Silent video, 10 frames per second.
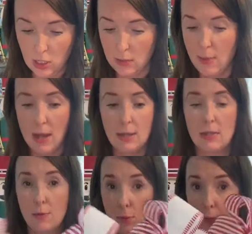just
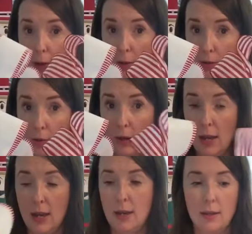made simple bows,
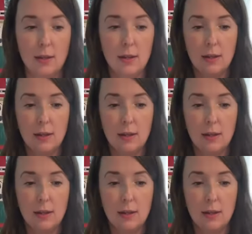okay?